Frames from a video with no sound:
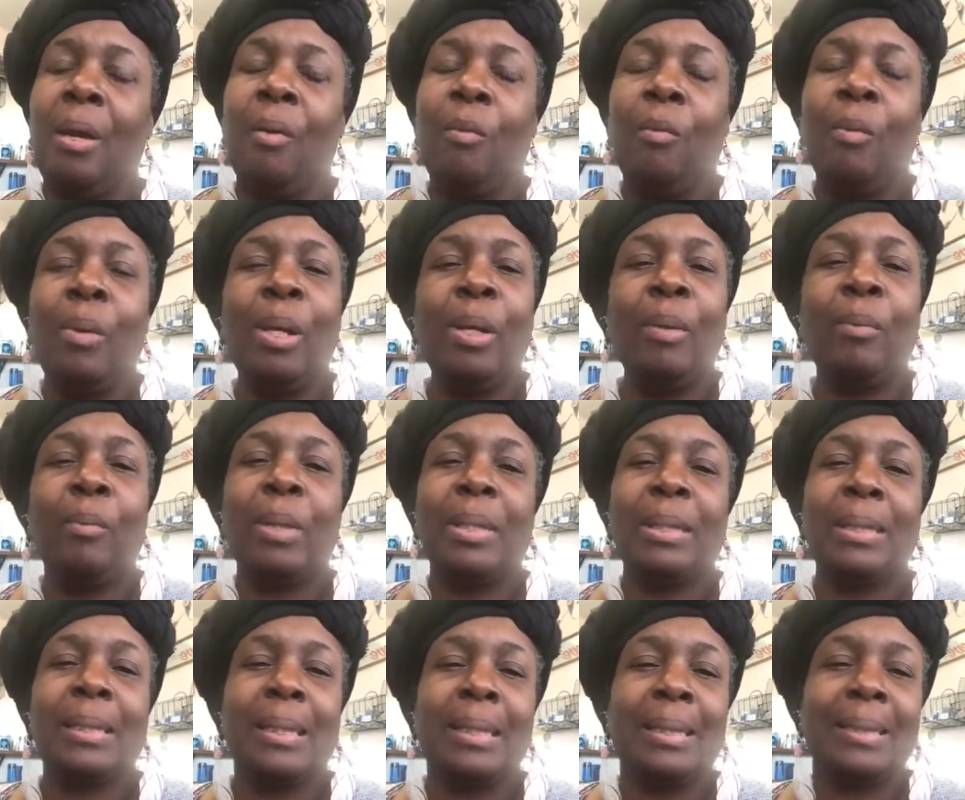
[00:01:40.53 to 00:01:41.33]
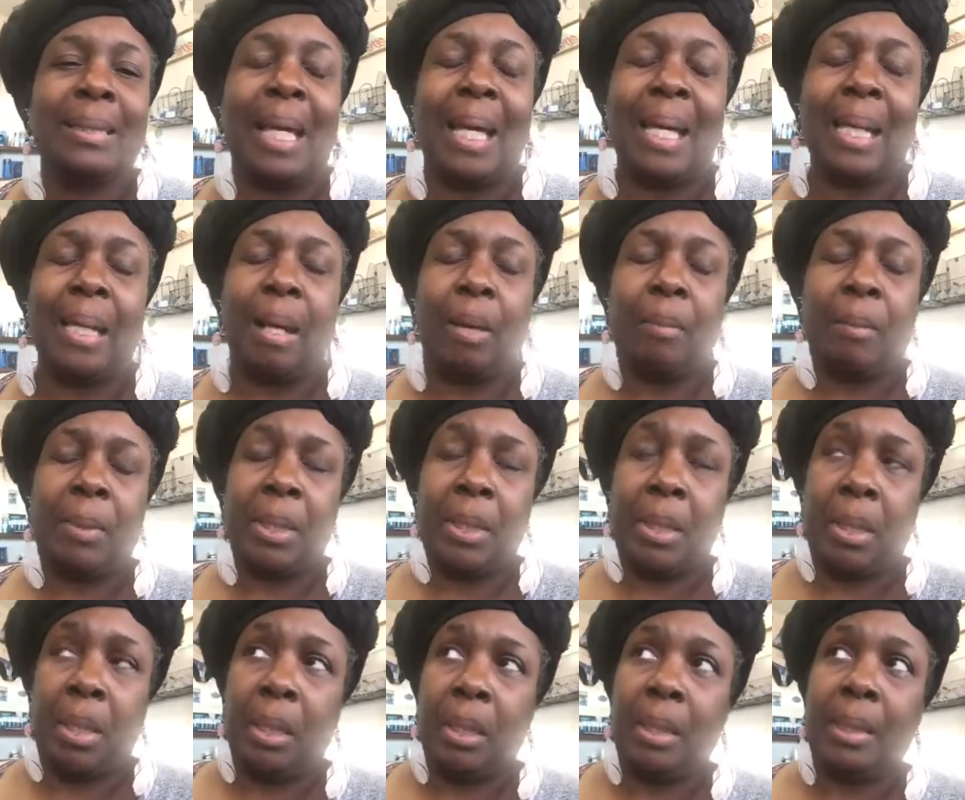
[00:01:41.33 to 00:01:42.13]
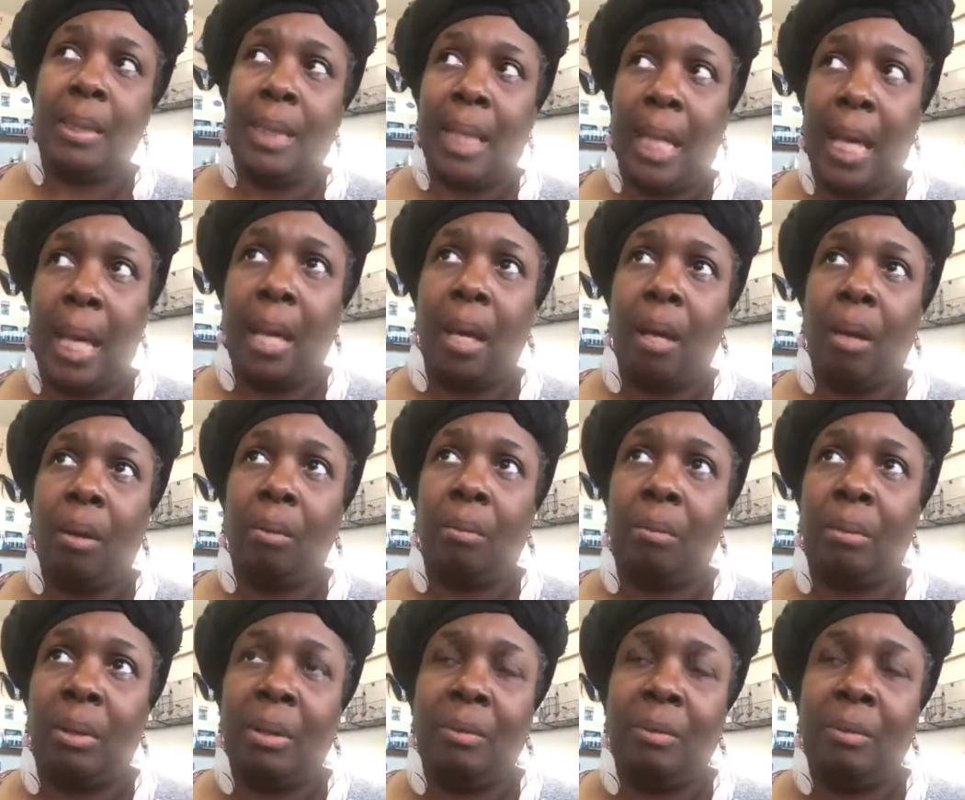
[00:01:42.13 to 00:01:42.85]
Really wasn't, because I had already cut it down.